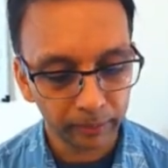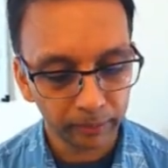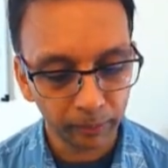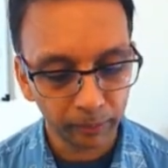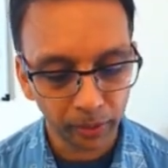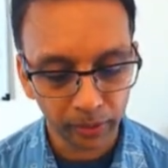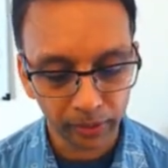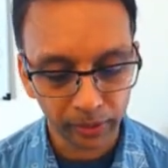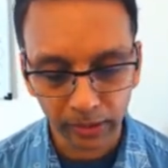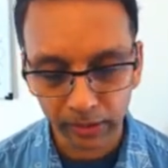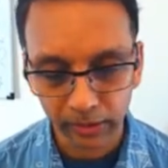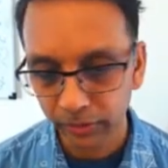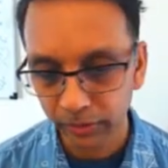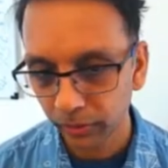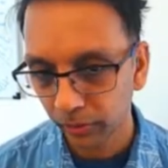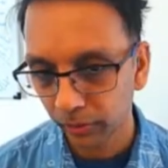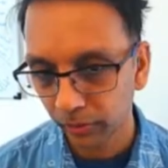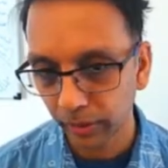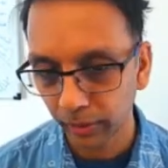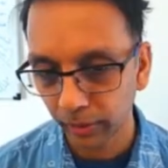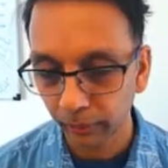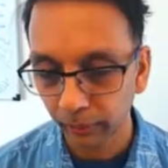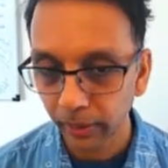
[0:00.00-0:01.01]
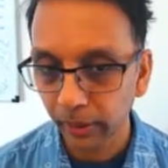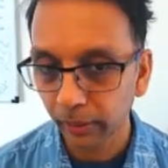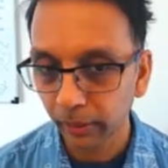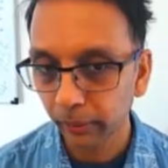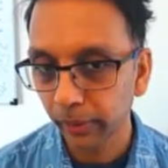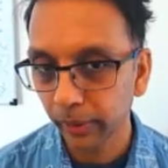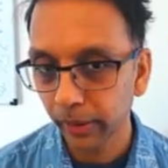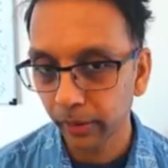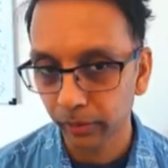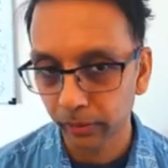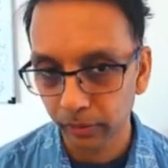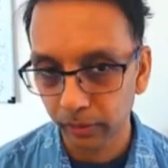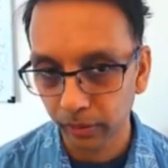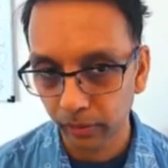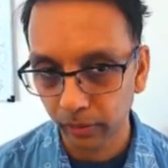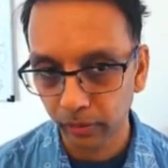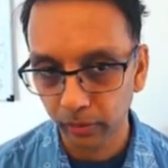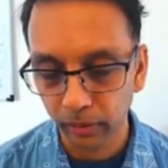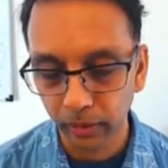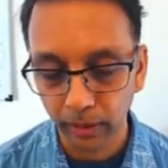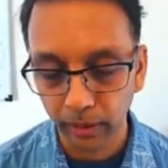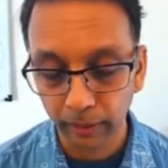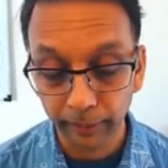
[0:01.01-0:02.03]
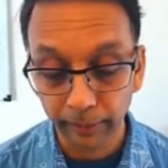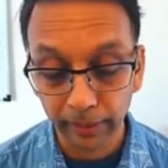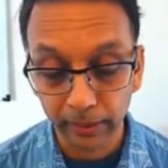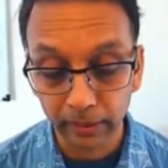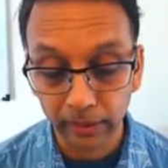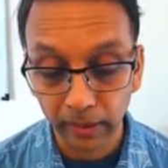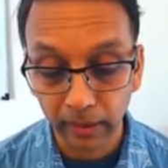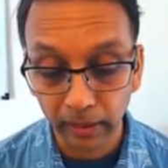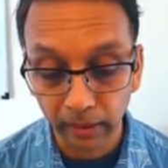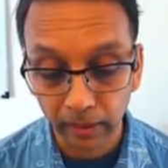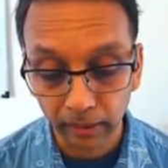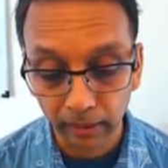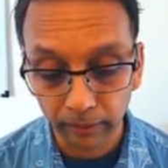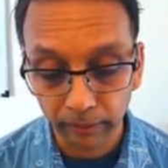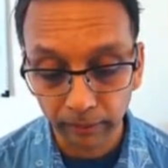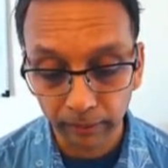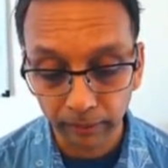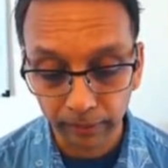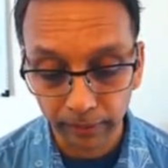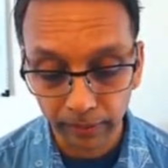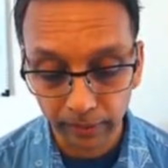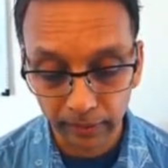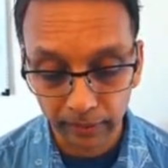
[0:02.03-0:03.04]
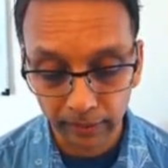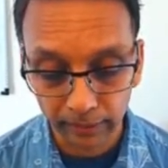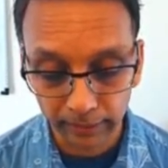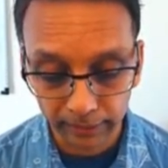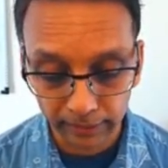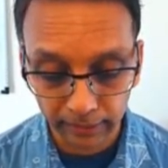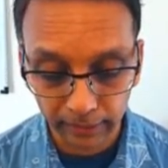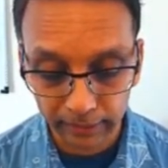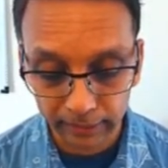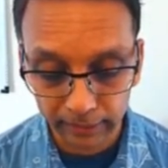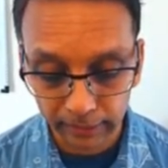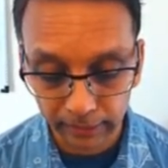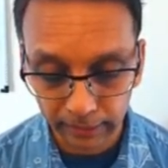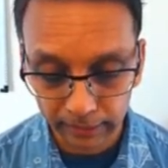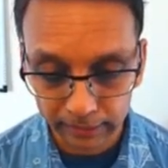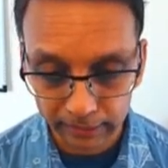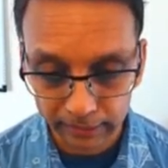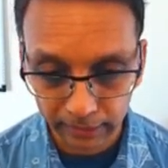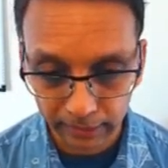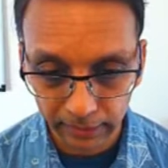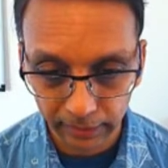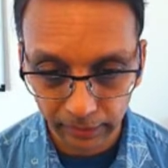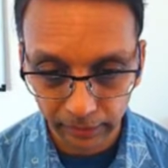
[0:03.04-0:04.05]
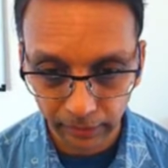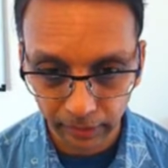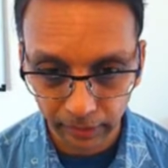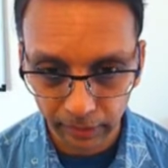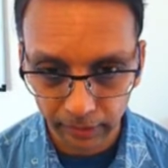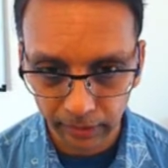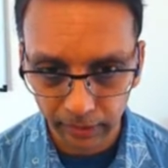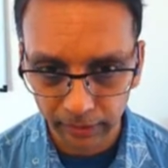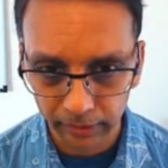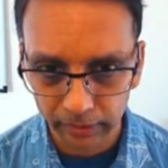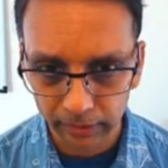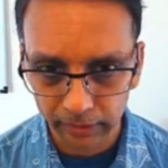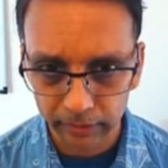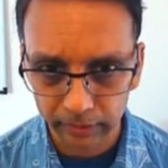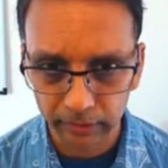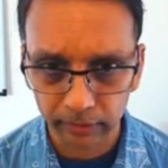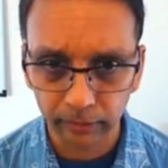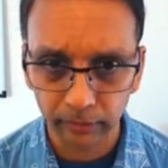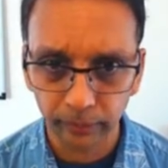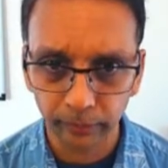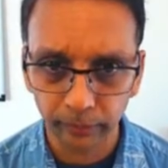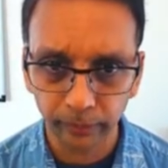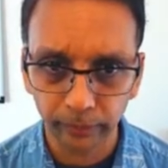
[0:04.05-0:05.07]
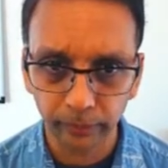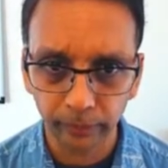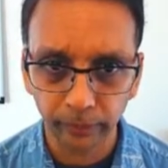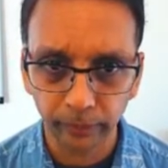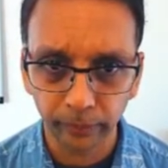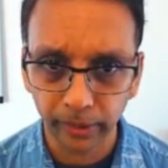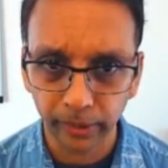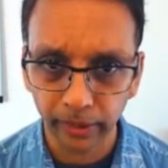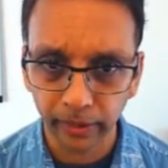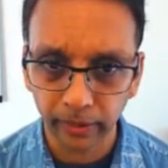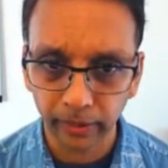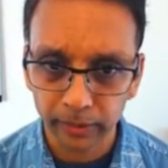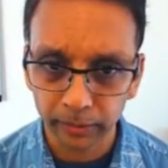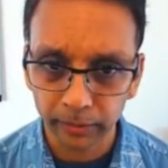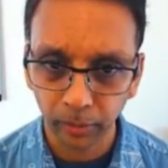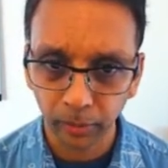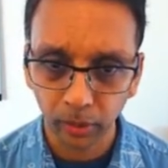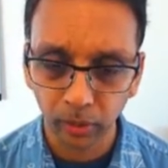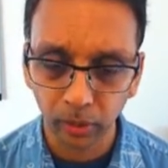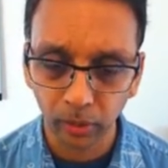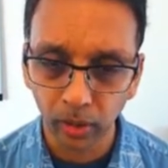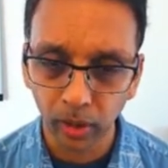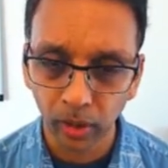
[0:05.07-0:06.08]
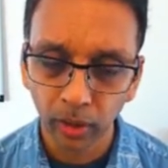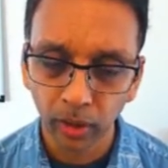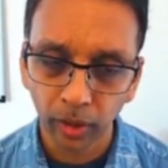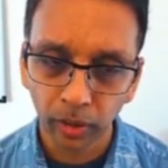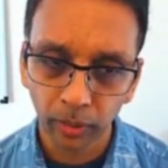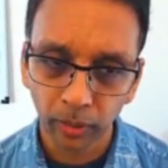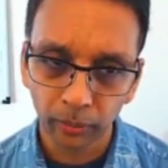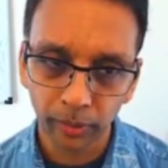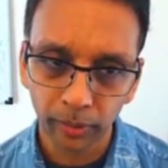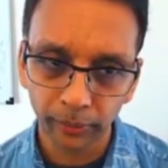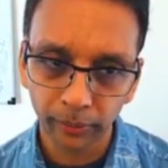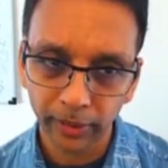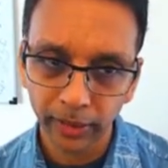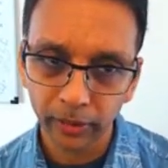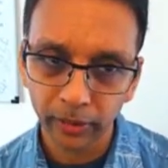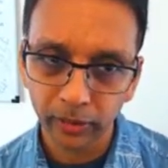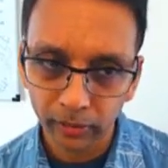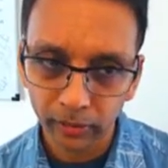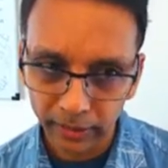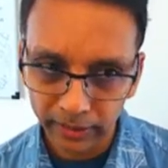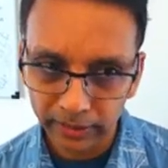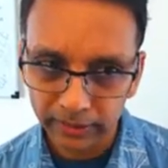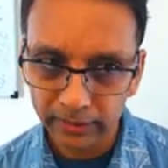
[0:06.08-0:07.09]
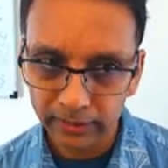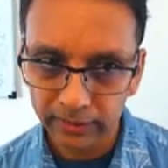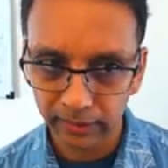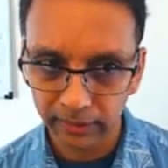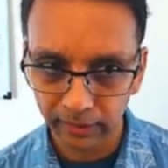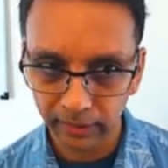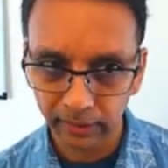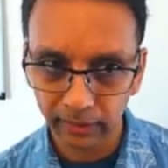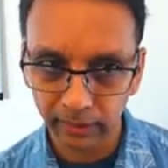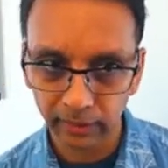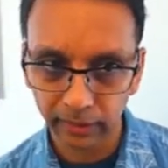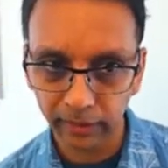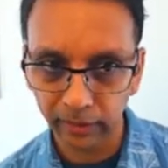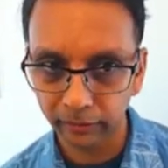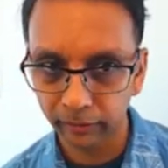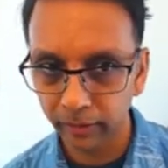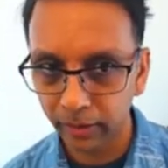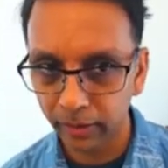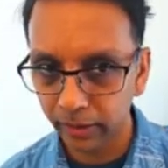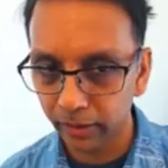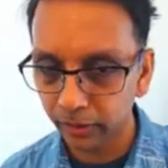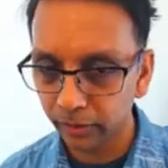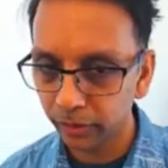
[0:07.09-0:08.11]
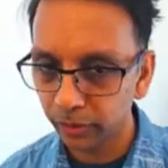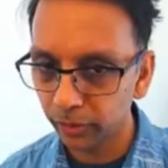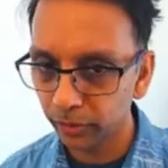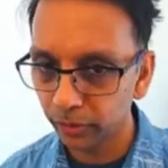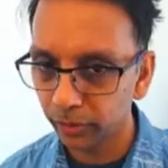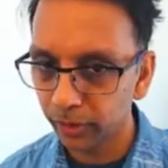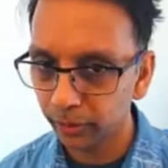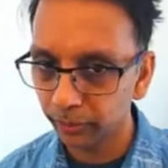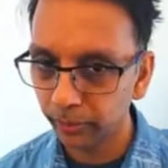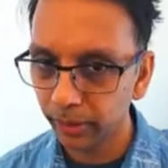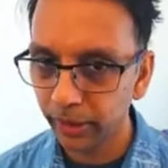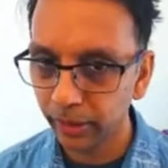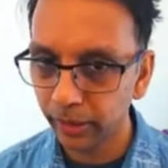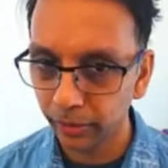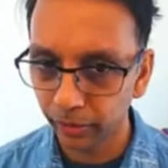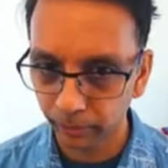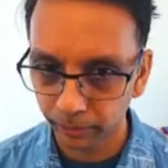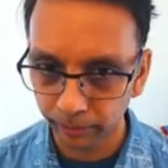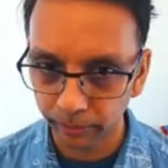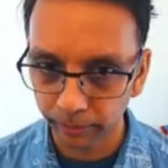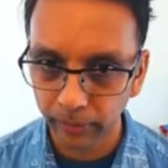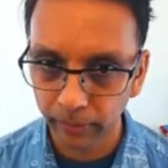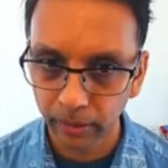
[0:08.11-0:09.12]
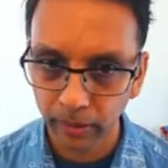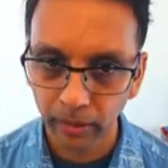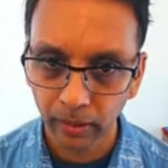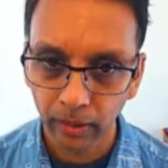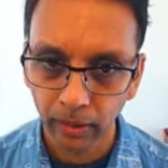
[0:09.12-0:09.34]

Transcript: More than 2D, we don't know. I mean, that's an area that we can explore. But we can already see that even in a 2D medium,